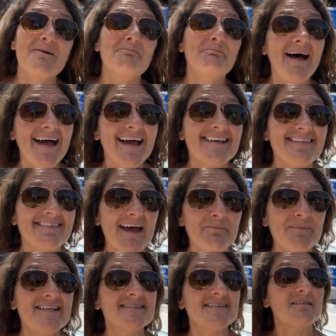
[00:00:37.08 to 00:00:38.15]
But that
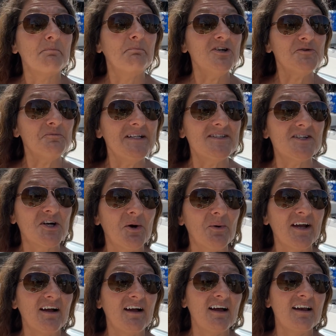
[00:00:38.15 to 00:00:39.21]
means that the push pits are
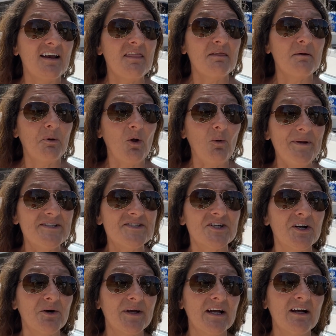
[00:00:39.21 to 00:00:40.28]
going on, the pull pits are
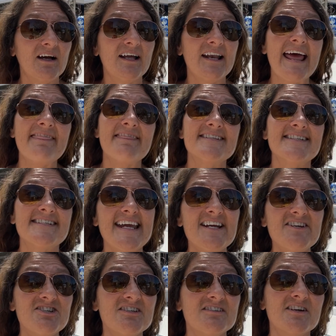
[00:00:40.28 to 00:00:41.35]
going on, and the
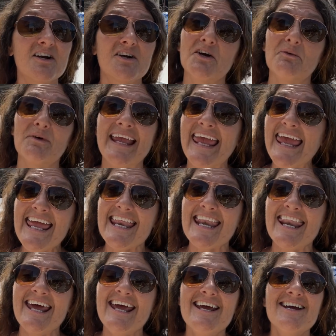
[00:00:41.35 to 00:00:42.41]
stanchions are going
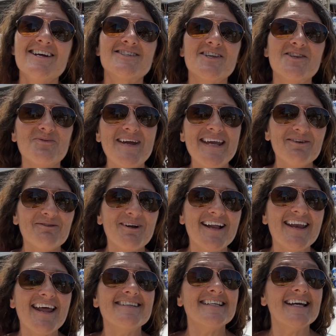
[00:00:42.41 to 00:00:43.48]
in so that we can
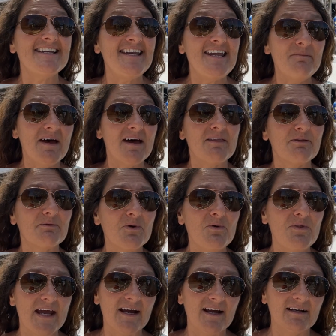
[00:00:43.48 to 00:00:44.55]
run Dyneema through
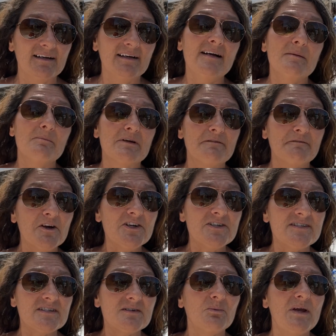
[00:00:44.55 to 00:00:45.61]
there. But
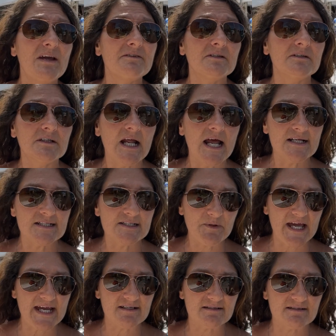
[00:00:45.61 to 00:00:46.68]
first, we have to learn how to
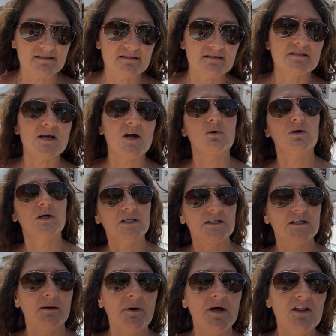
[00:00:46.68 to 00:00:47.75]
splice. So
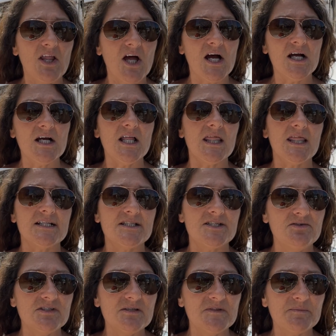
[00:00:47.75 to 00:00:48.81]
come on along, let's
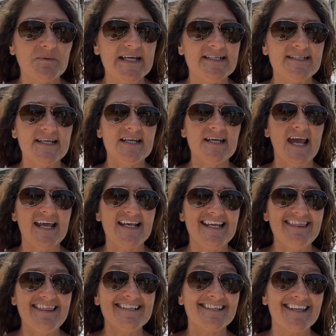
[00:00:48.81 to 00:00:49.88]
do some splicing and
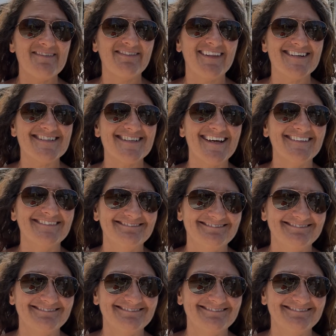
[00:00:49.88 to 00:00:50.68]
get these lifelines on.